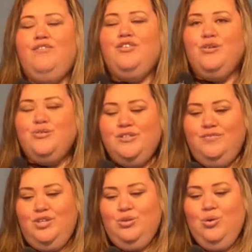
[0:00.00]
For those
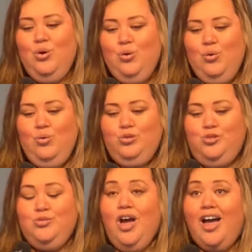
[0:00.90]
of you who
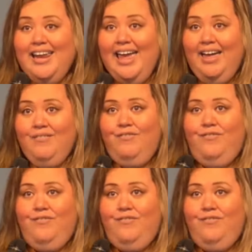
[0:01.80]
do not have